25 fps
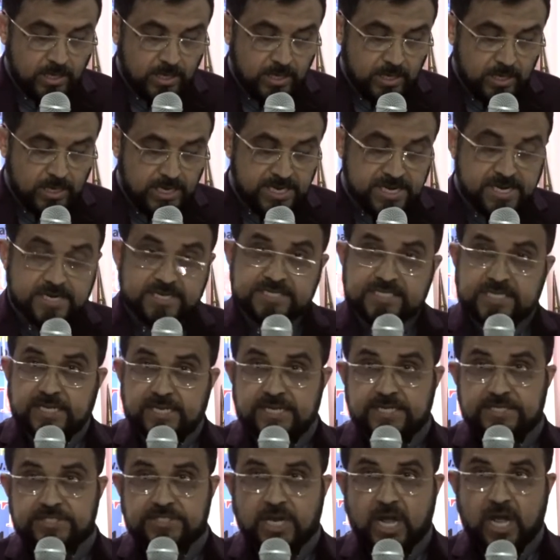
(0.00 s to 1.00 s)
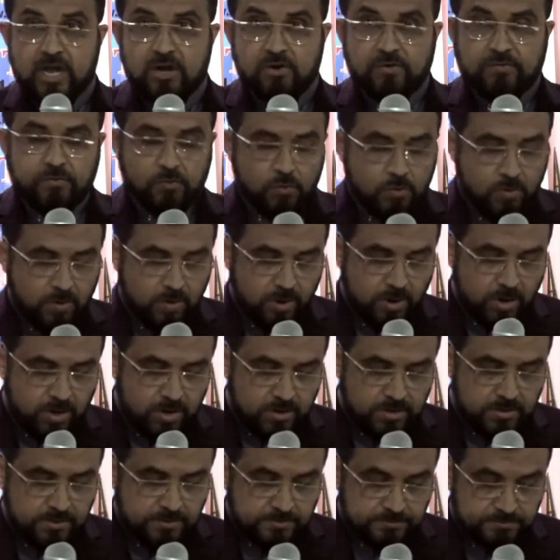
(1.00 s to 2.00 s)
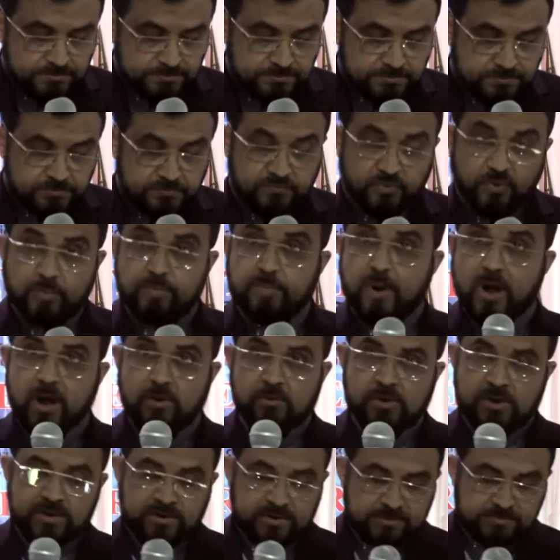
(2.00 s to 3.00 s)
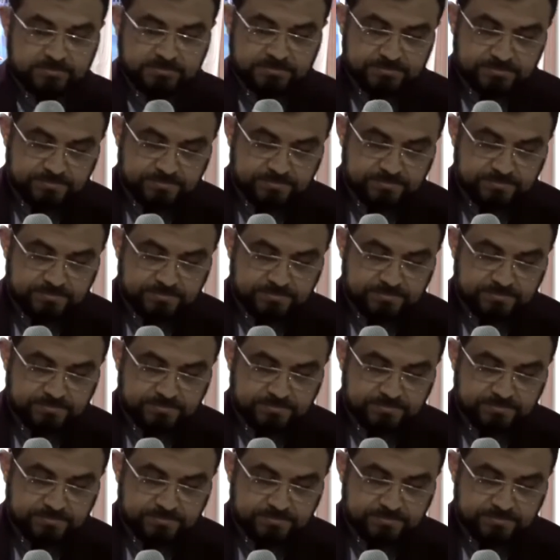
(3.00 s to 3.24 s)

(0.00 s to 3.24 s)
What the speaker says: Leaders are in tug of war for power.